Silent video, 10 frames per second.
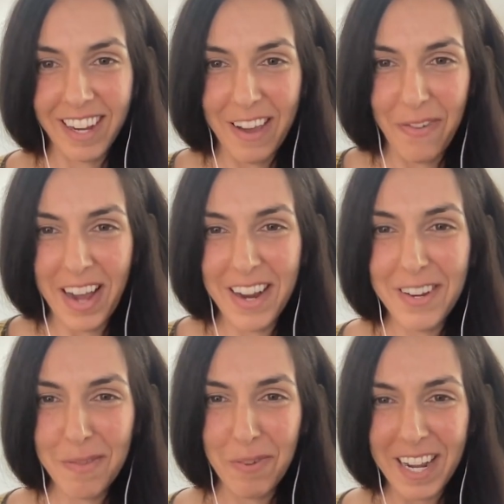if I
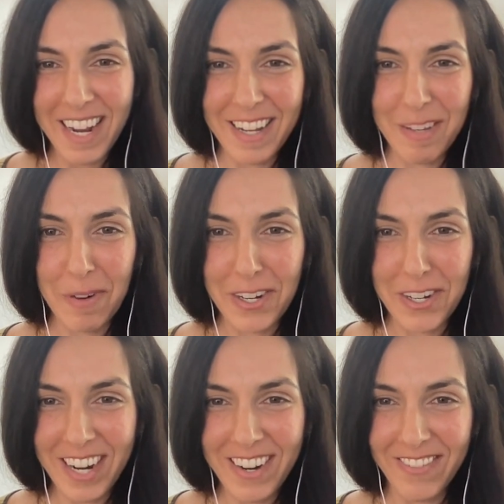just put it in a
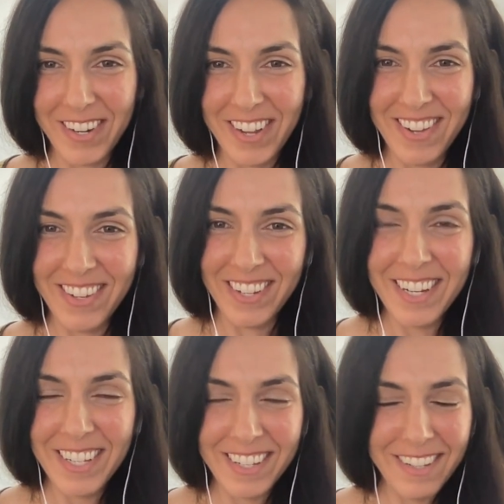spreadsheet or one of those
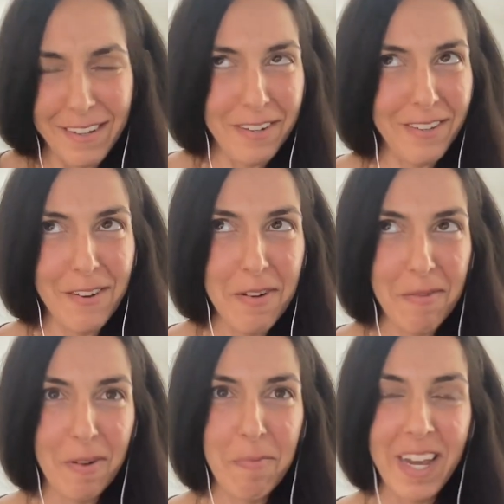lists, no
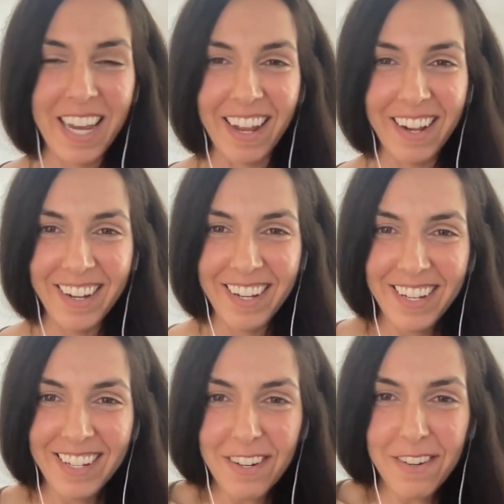one would pick it.
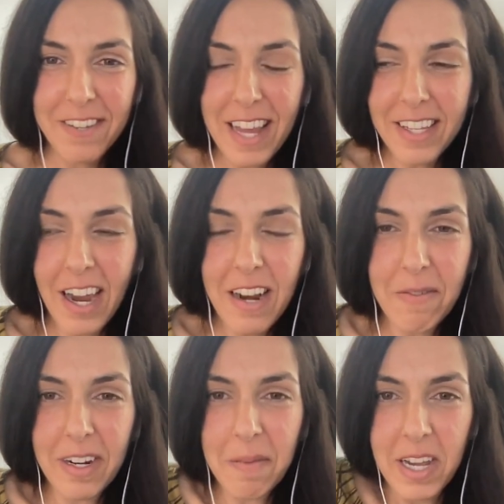So that's kind of
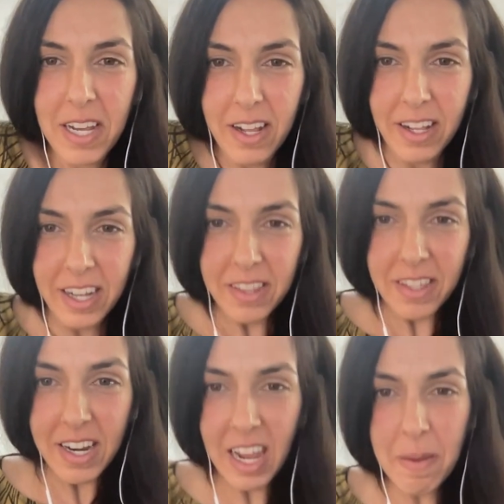what I mean that like
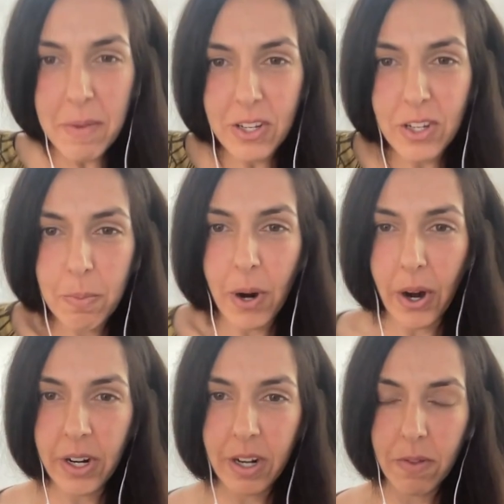the name is just
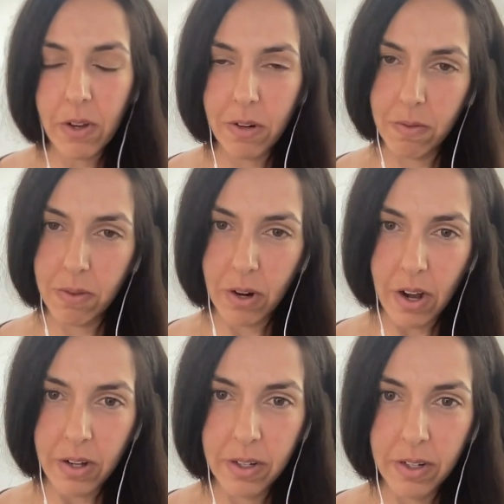part of the
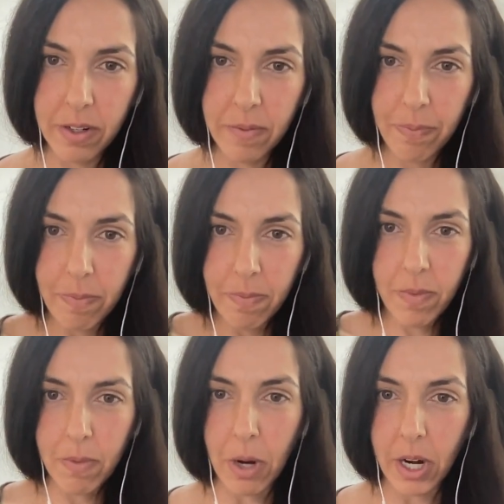overall
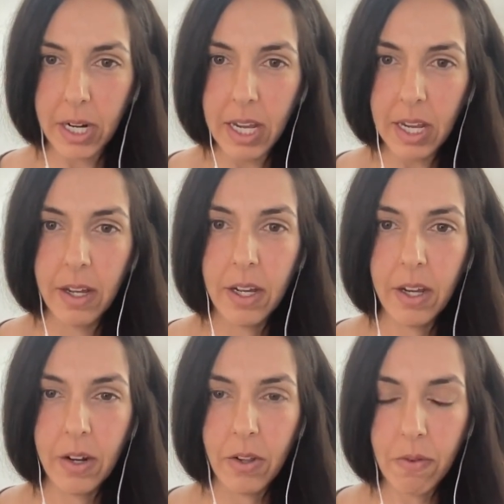marketing,
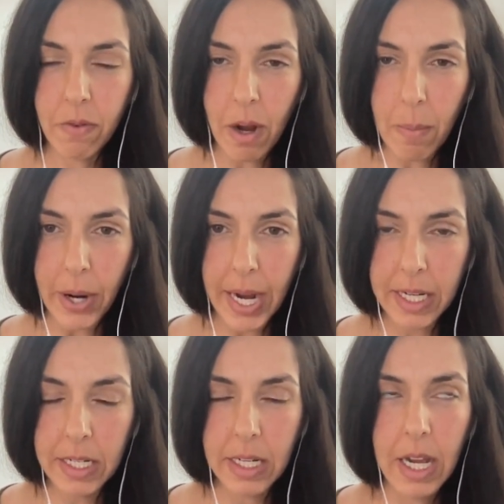or the overall
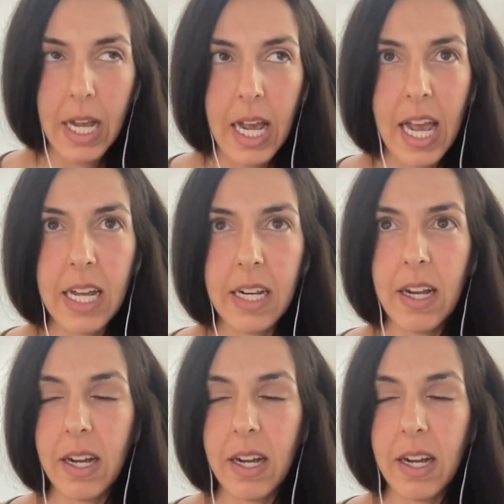brand. And